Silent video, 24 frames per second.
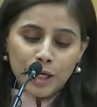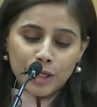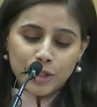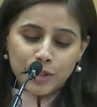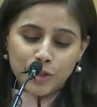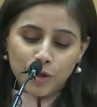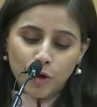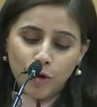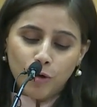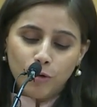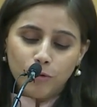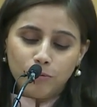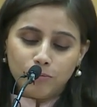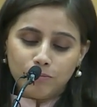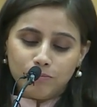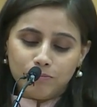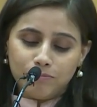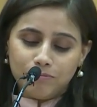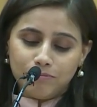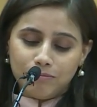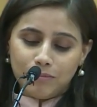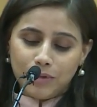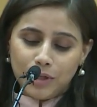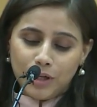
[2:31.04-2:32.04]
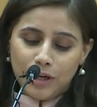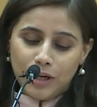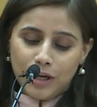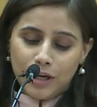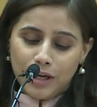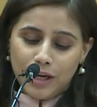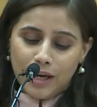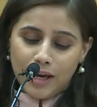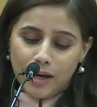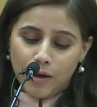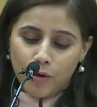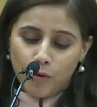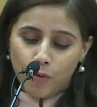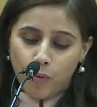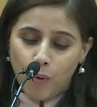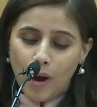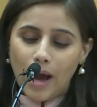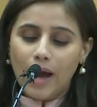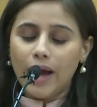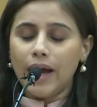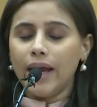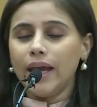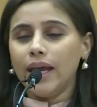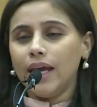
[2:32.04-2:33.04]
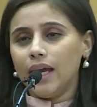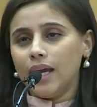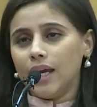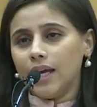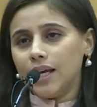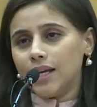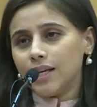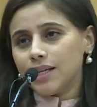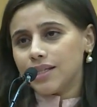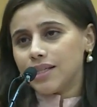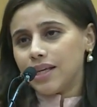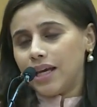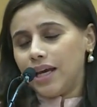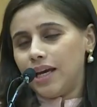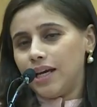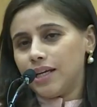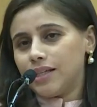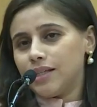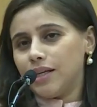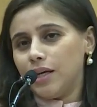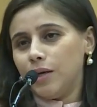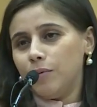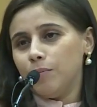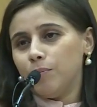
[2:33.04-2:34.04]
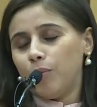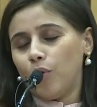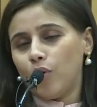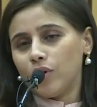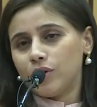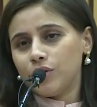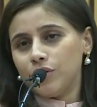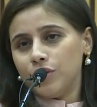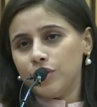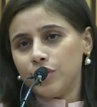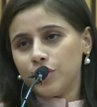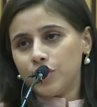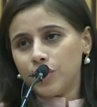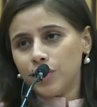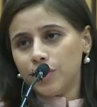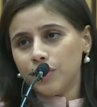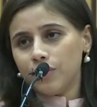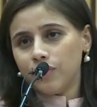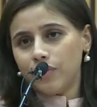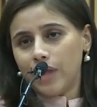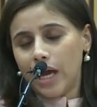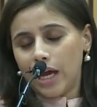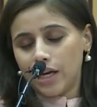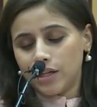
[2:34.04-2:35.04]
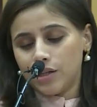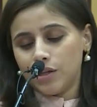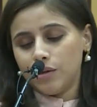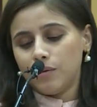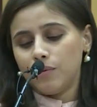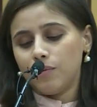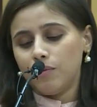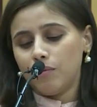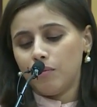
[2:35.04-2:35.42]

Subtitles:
So why is it important that